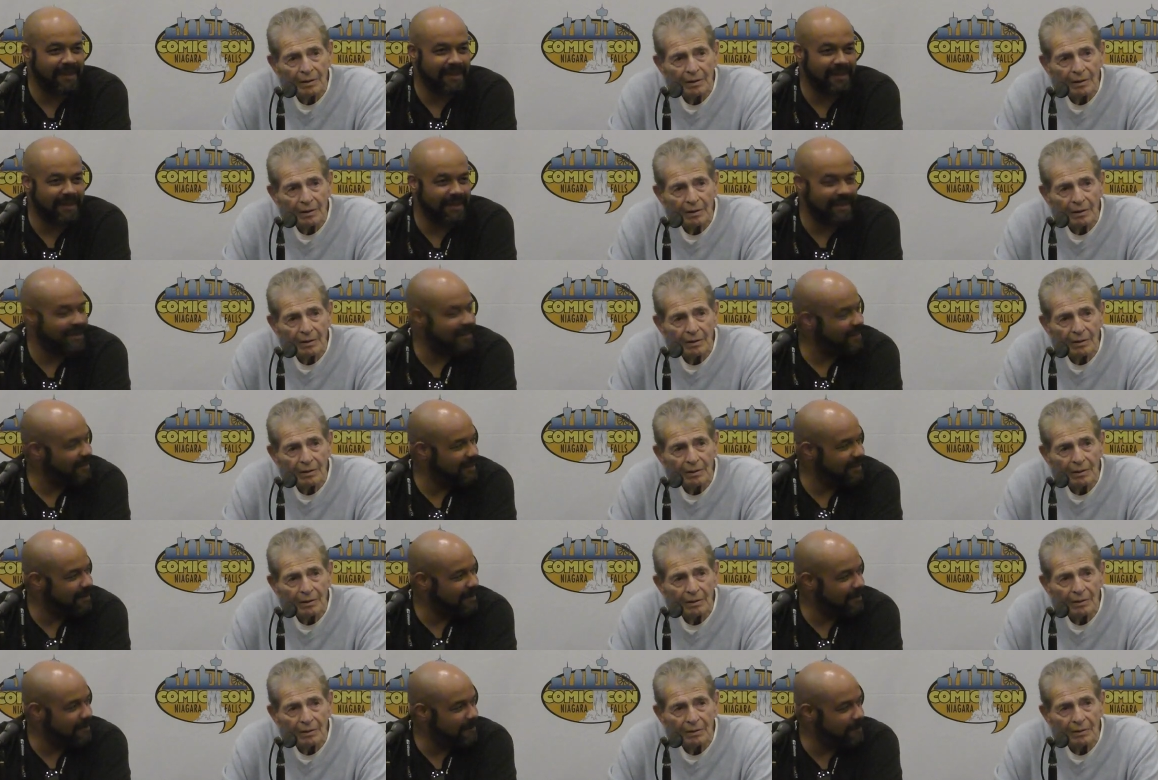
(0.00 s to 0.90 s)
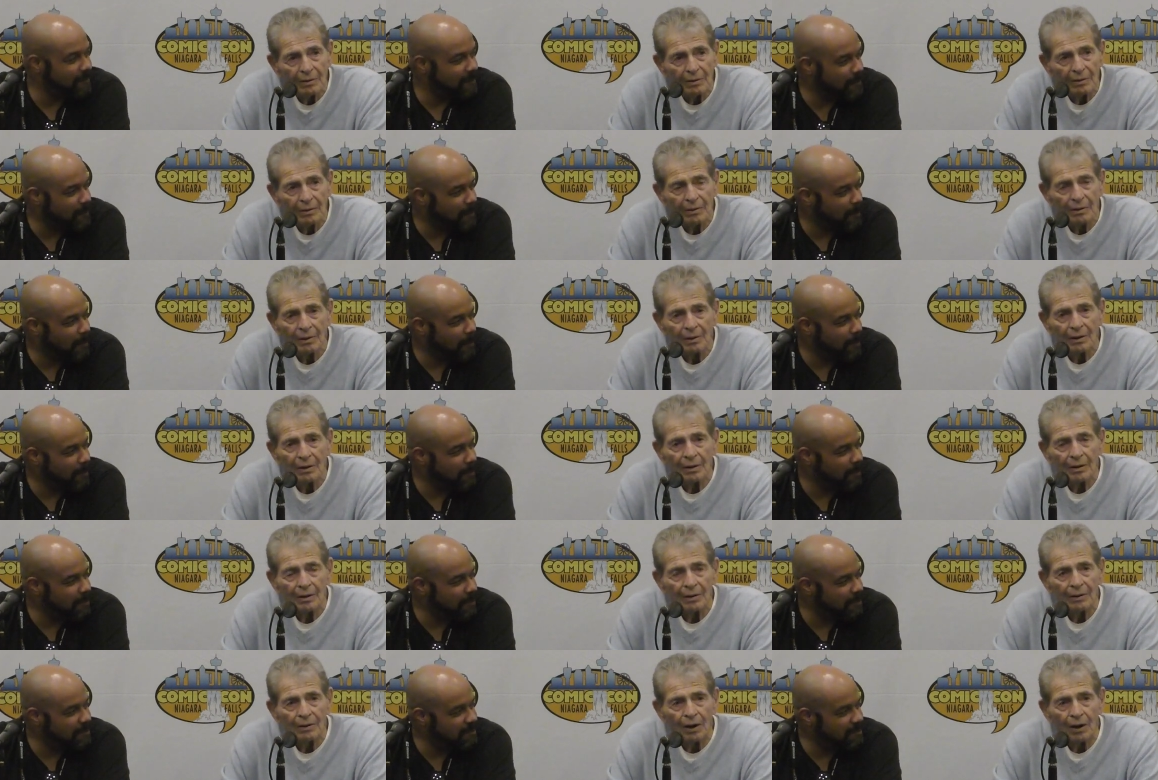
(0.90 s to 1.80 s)
Speaker 1: contacted you about that.
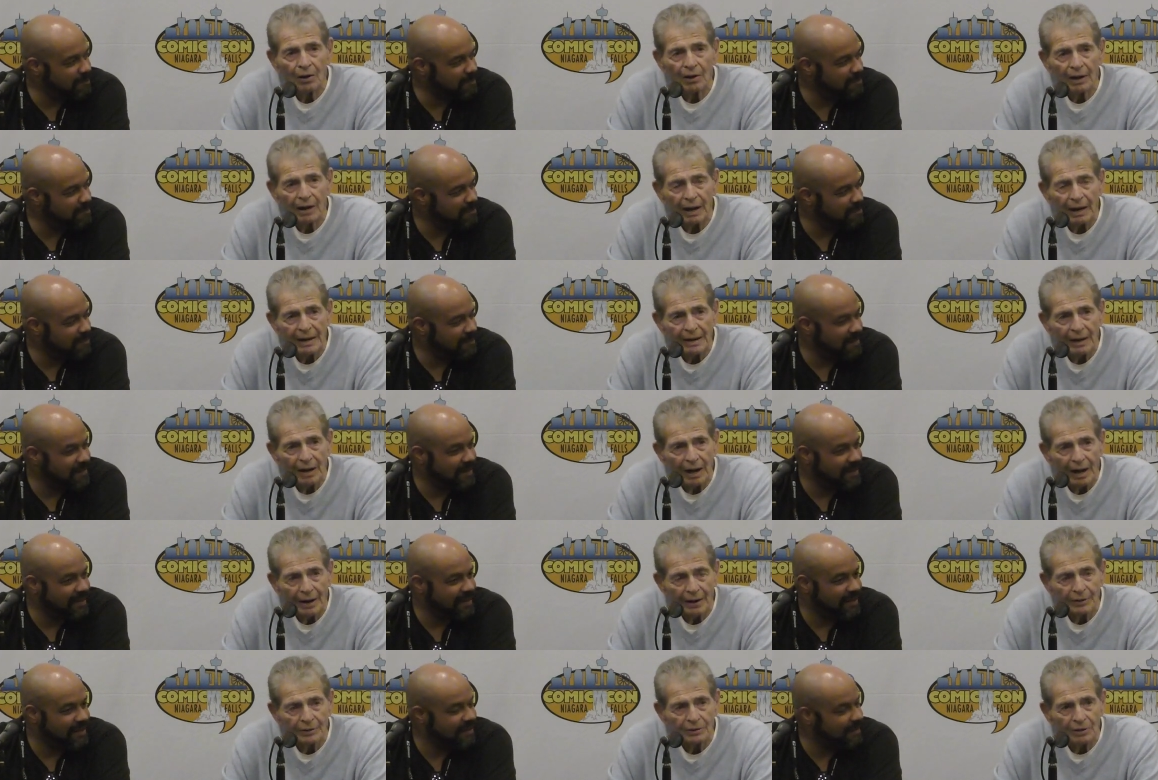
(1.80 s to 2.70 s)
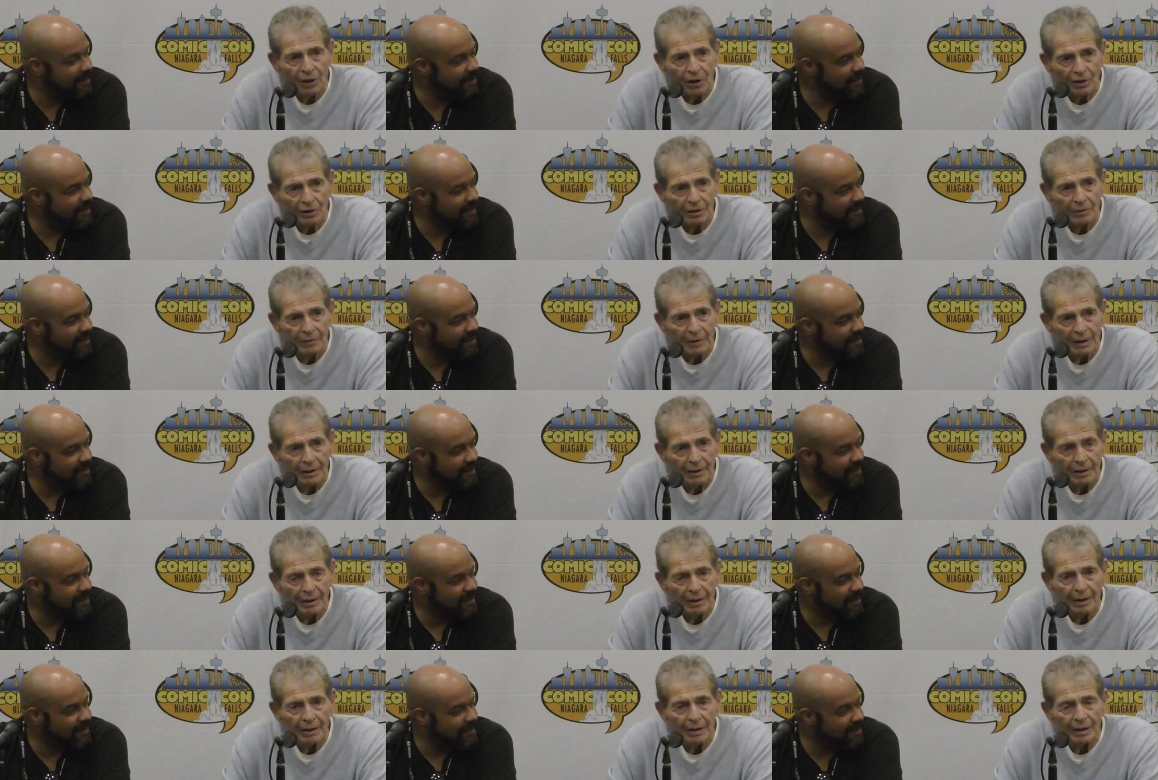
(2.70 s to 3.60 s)
You Now, Kane Hodder talked to
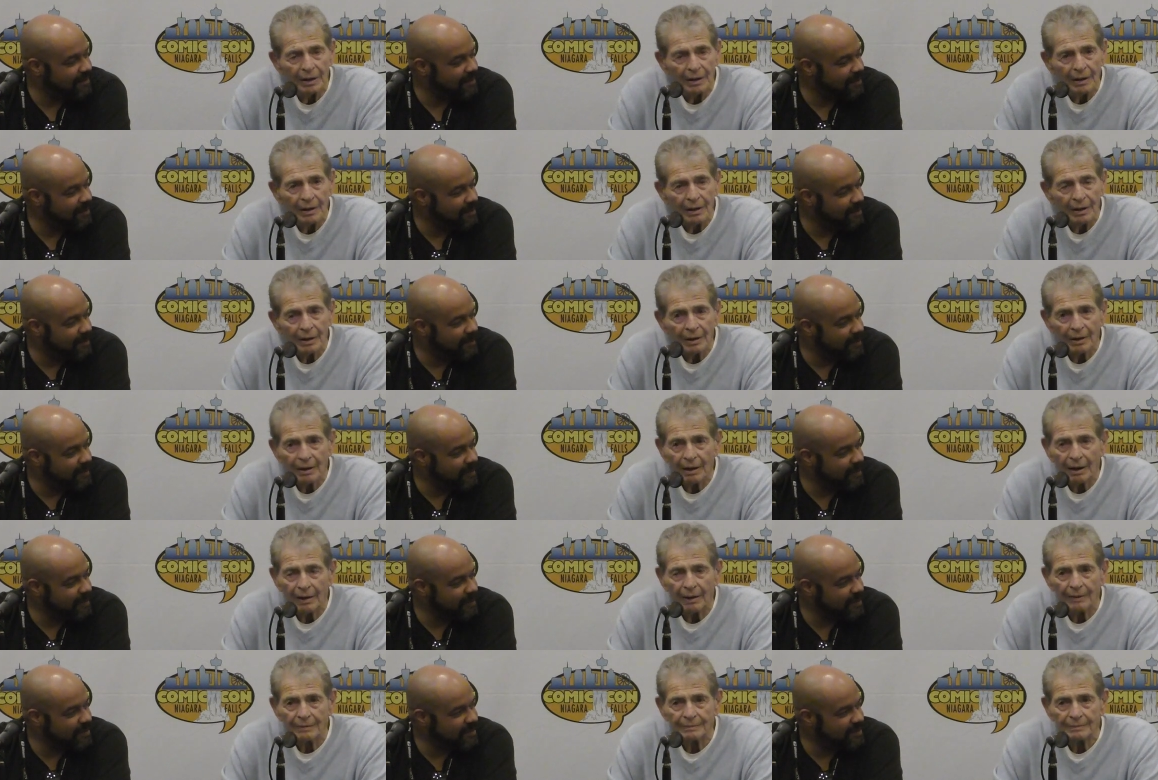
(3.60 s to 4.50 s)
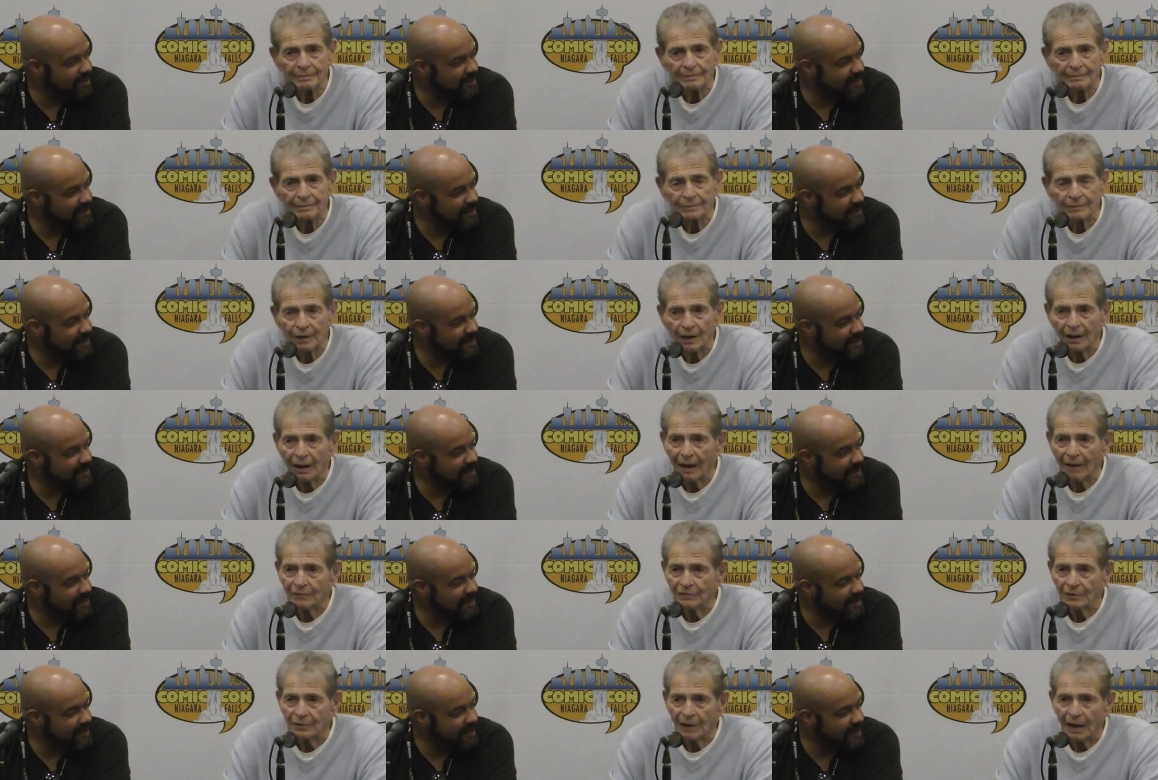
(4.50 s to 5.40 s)
me. Uh, well, I
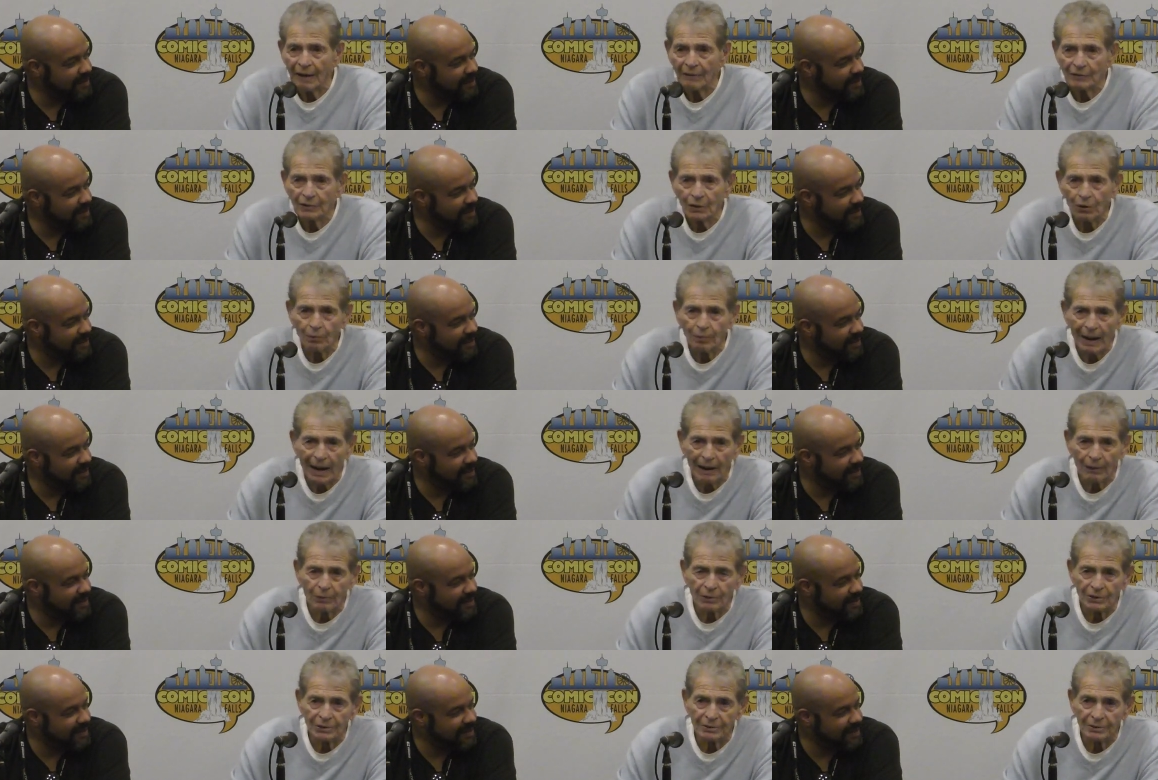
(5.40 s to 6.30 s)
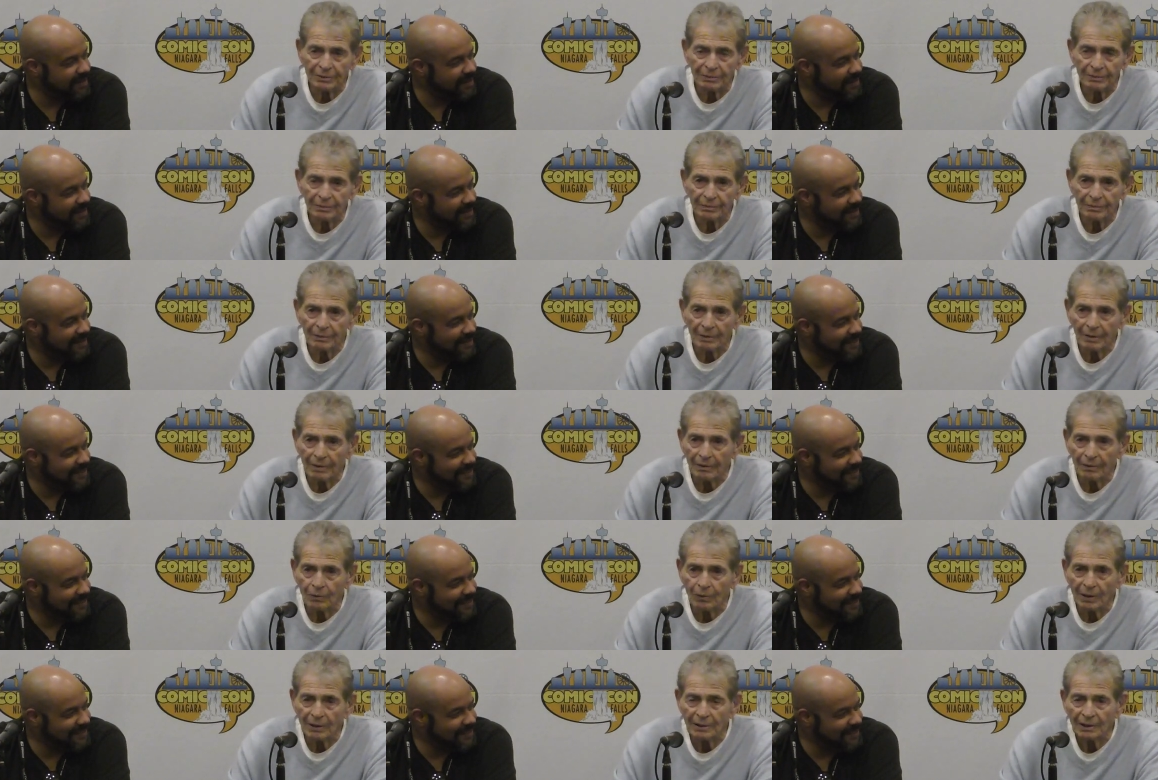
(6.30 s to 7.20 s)
have to I have to go backwards.
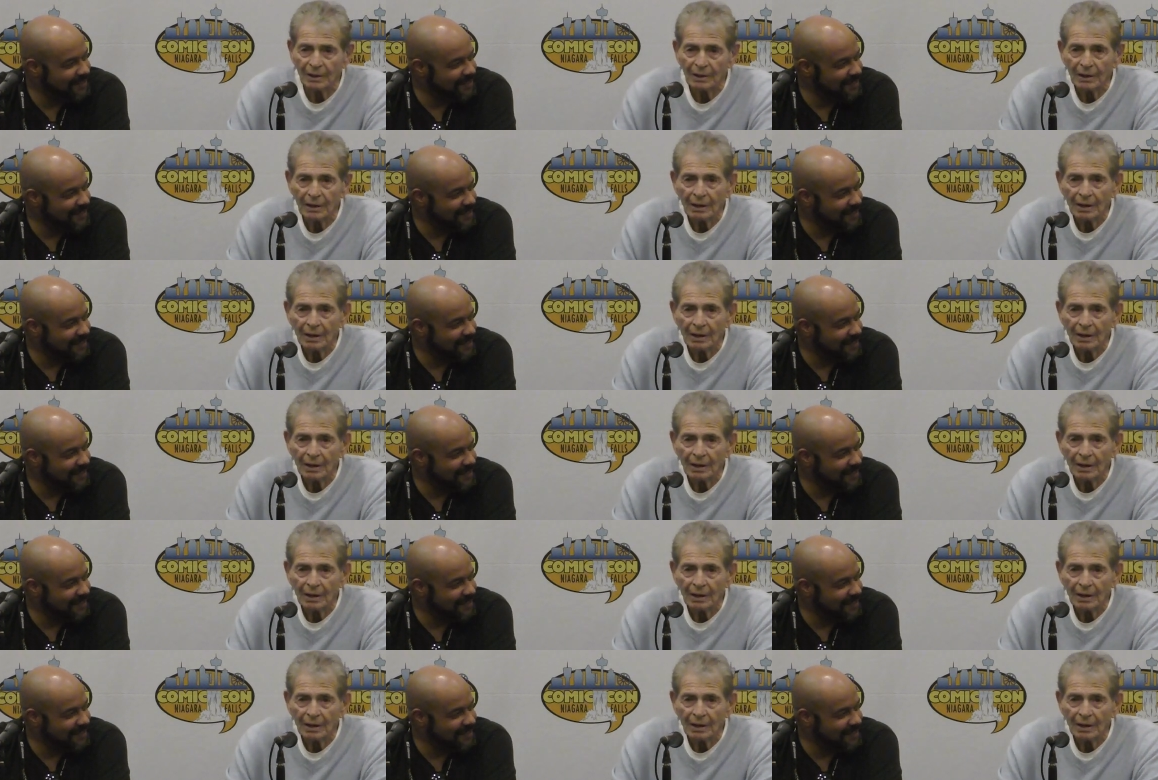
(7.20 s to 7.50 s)
Uh, wait,